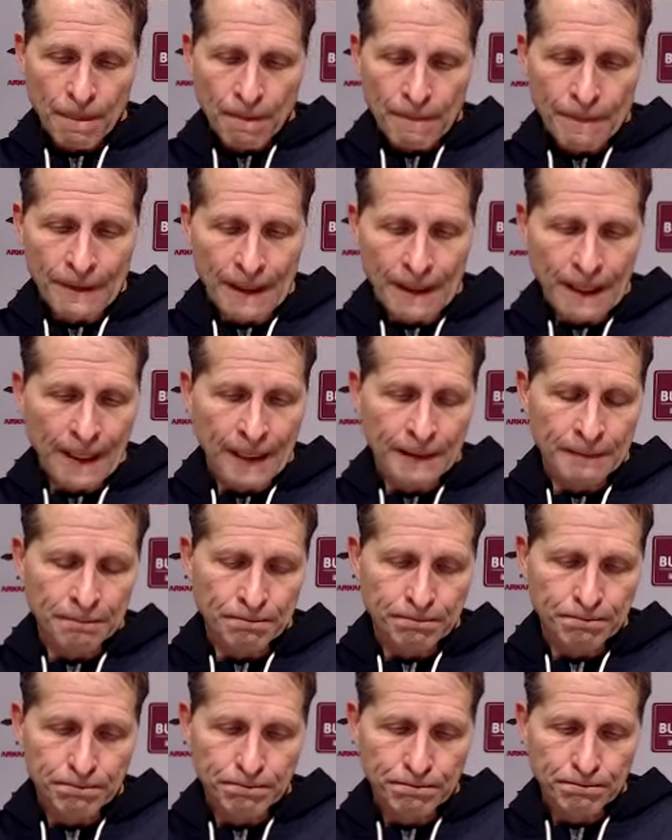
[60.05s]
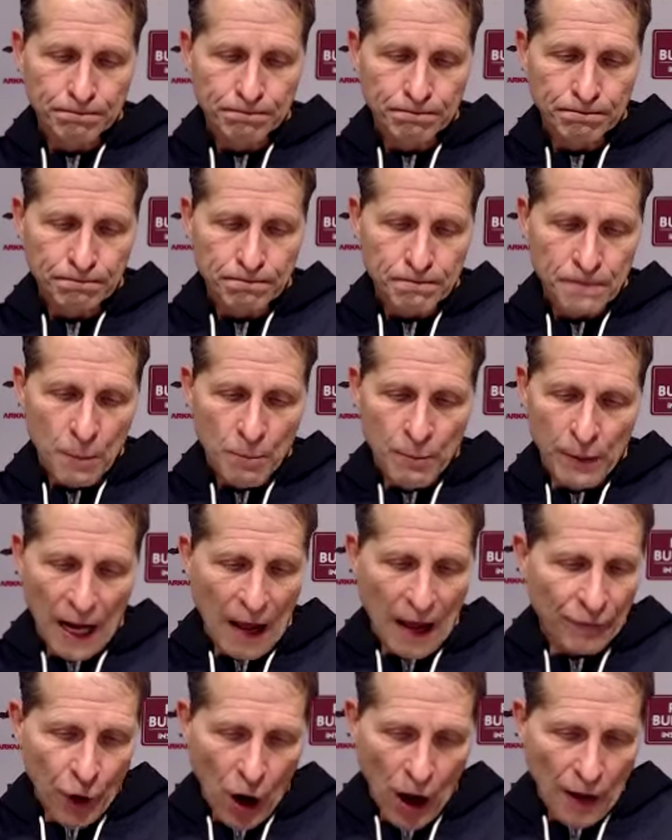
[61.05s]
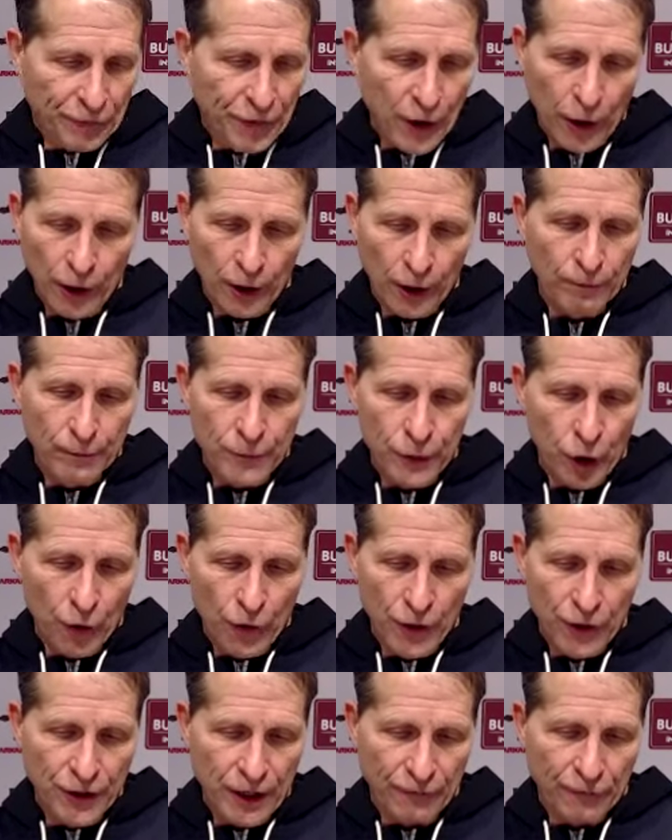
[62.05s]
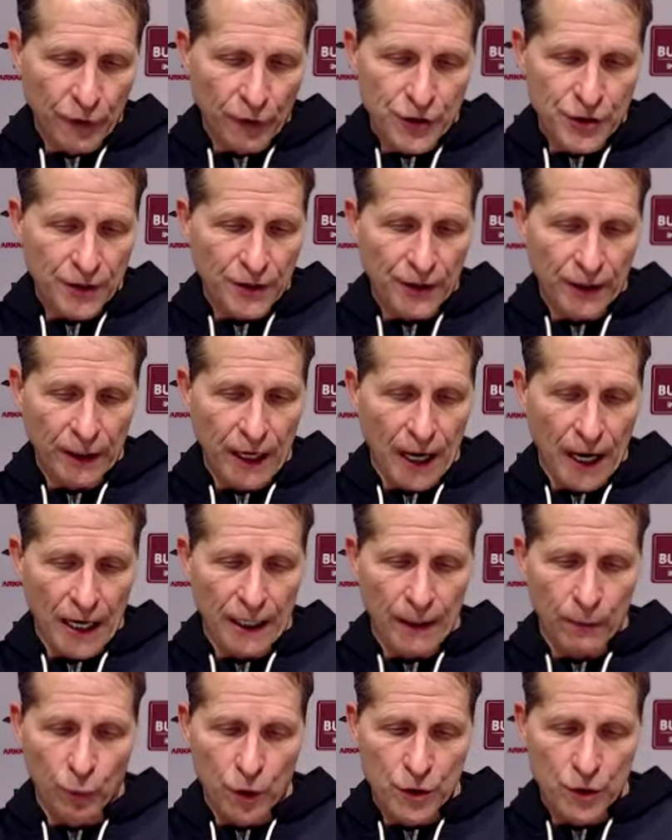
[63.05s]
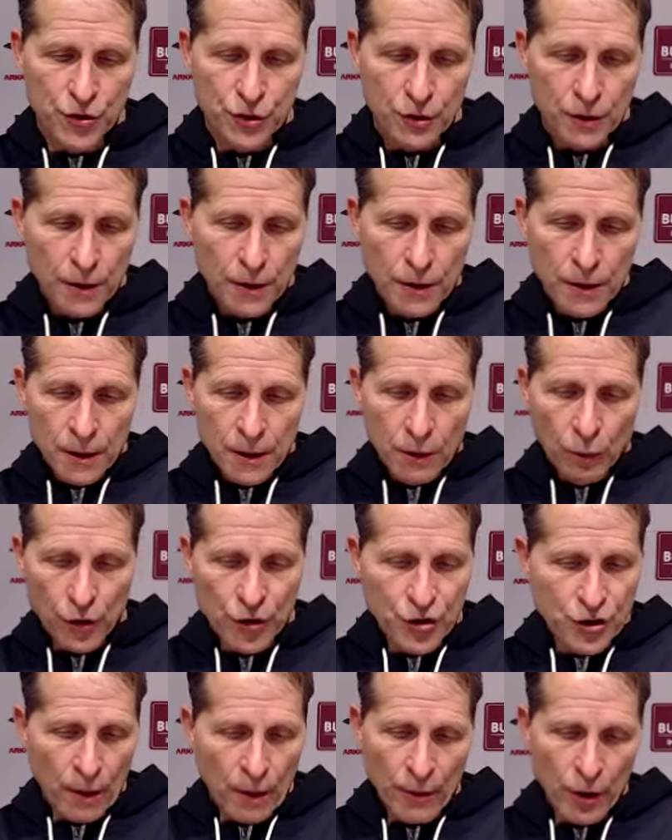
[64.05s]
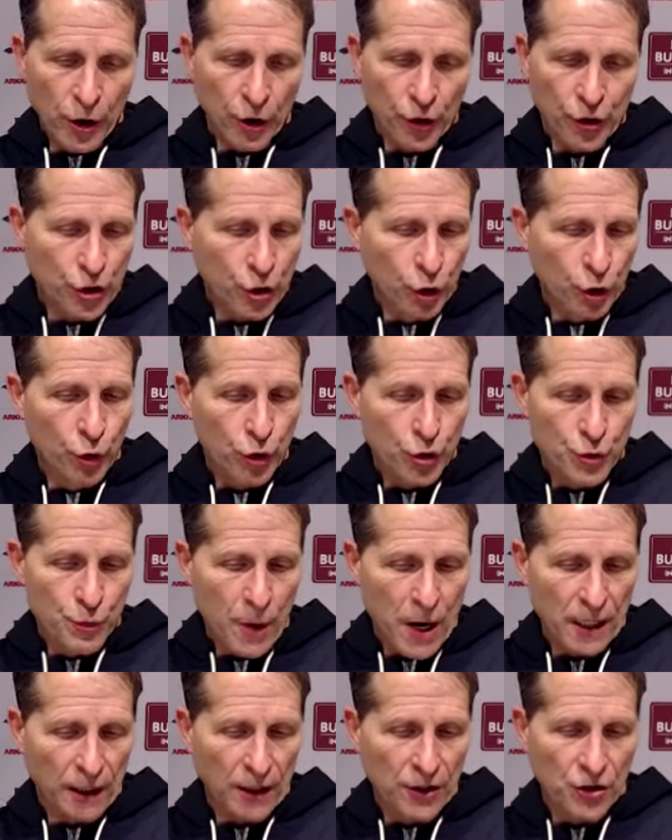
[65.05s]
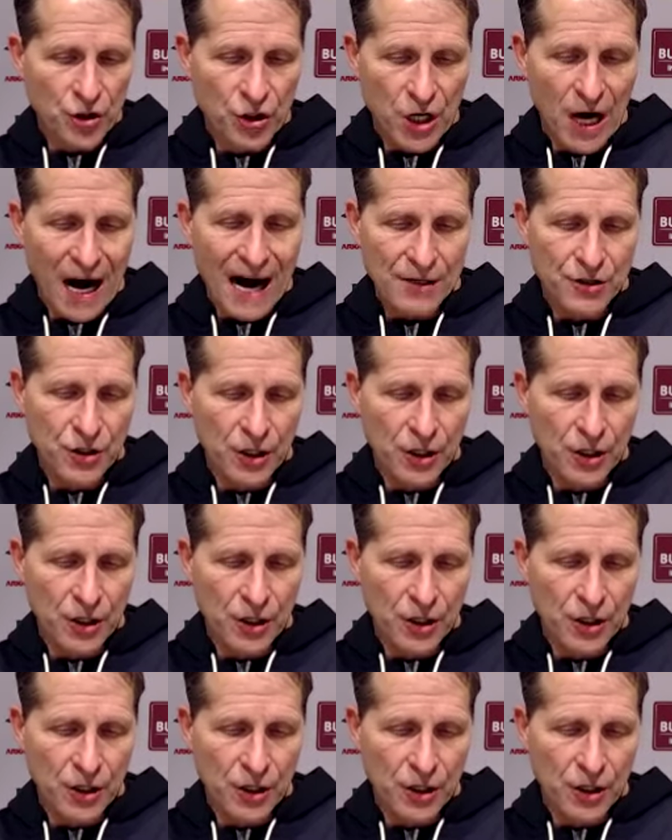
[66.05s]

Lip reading: But I thought their, you know, the difference in the game was some of their shooters making shots.